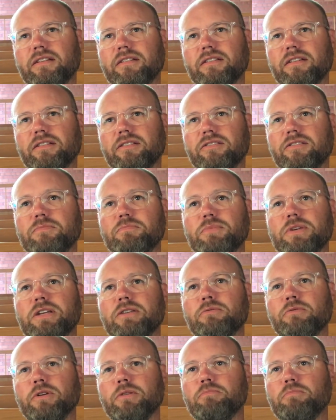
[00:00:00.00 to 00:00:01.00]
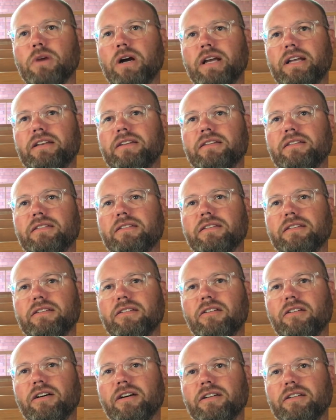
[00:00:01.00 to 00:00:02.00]
and to be reminded that
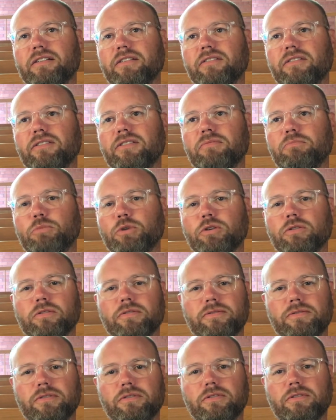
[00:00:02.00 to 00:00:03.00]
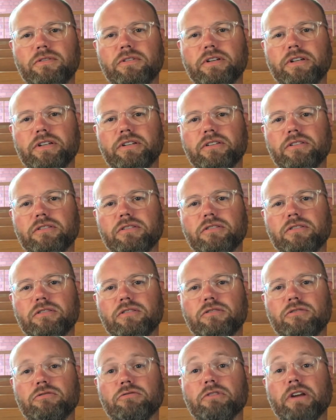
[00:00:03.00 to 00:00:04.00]
God is beautiful and
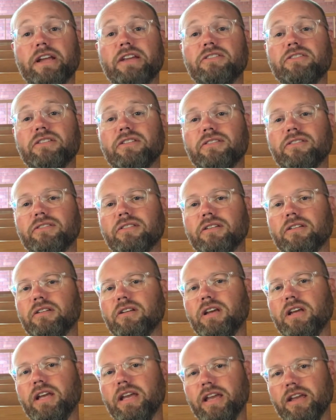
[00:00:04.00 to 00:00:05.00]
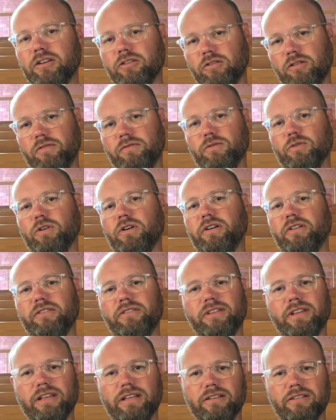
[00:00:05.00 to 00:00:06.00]
gracious and over all
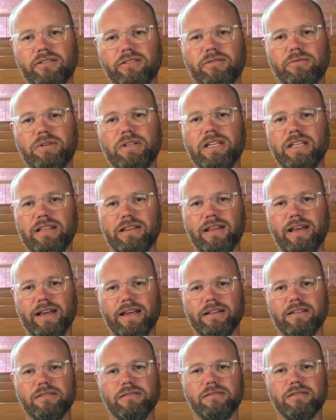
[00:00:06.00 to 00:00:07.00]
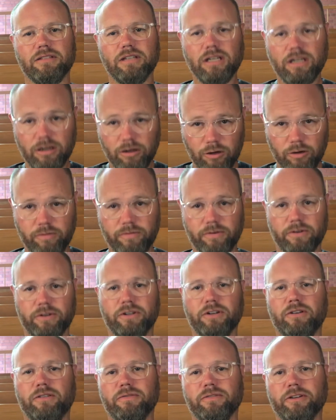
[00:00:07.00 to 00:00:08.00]
things. We need that over
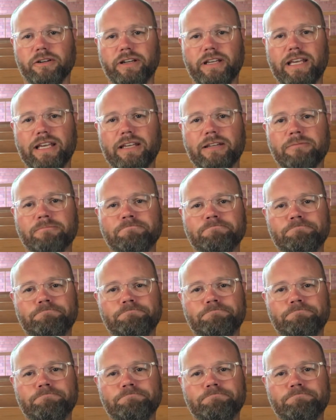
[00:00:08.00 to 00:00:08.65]
and over again.